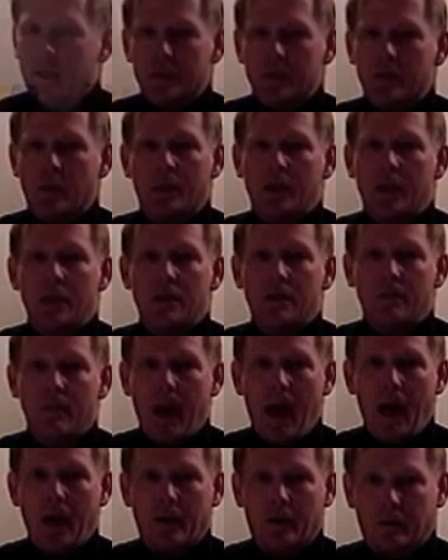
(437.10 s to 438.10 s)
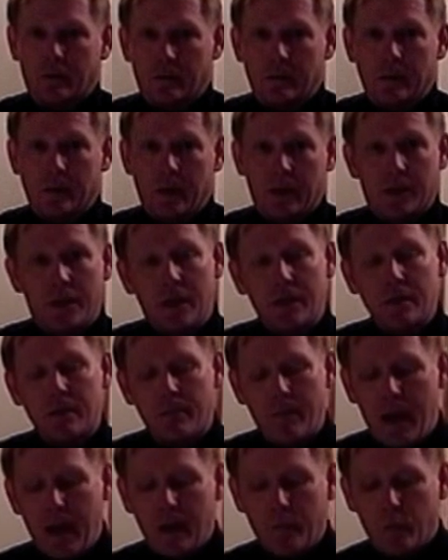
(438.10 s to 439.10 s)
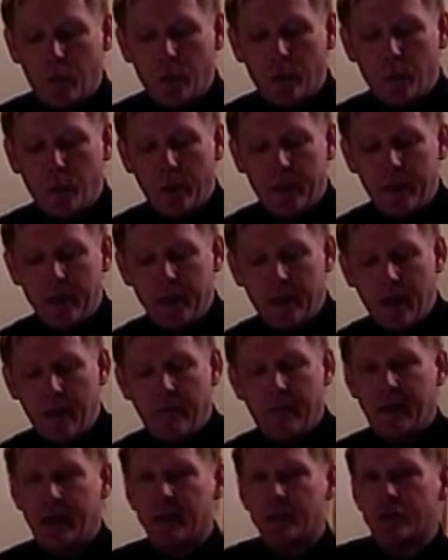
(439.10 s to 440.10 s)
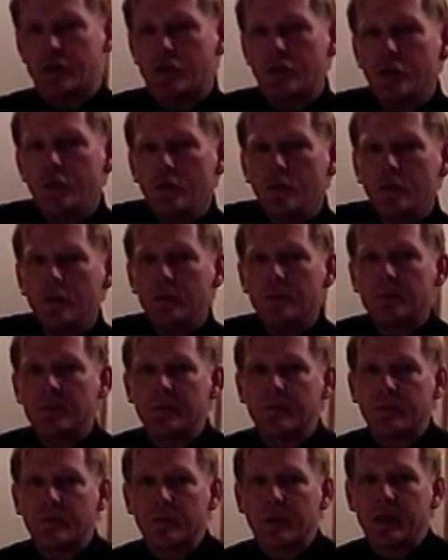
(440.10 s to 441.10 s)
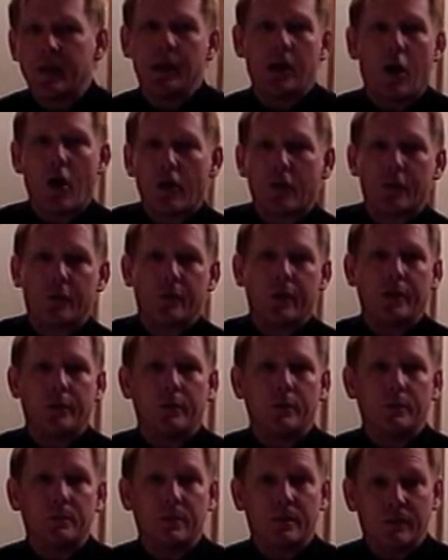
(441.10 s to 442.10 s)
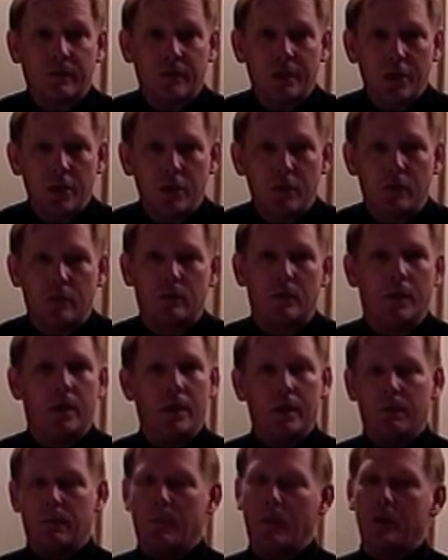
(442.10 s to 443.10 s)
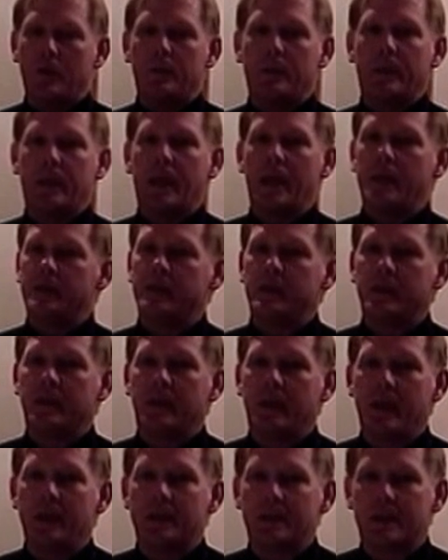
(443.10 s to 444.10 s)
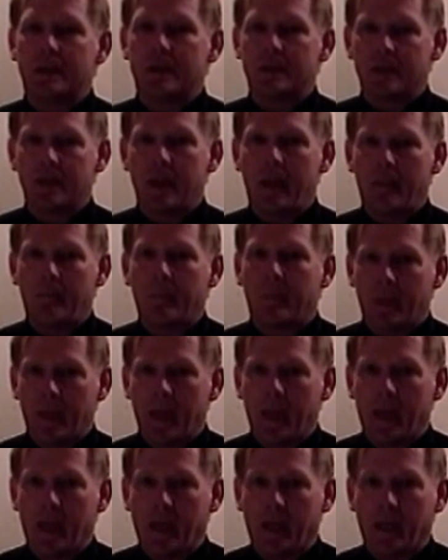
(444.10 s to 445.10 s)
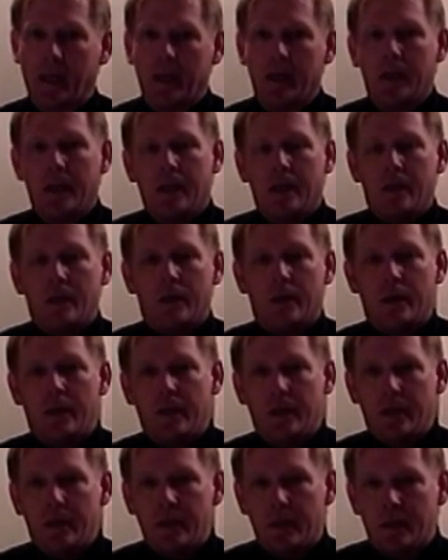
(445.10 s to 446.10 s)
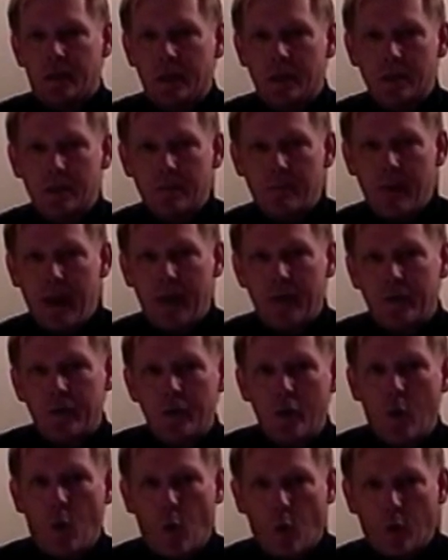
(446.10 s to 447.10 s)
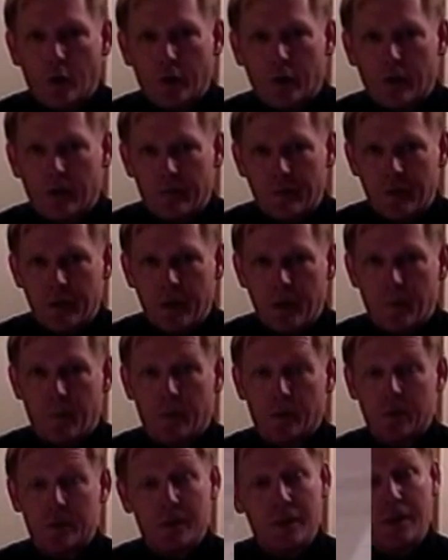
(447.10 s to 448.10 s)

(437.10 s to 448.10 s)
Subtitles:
So it doesn't matter. It doesn't matter whether we think of it as 2 groups of 3 or 3 groups of 2. Multiplication, it's the same thing. It doesn't matter the order of the numbers.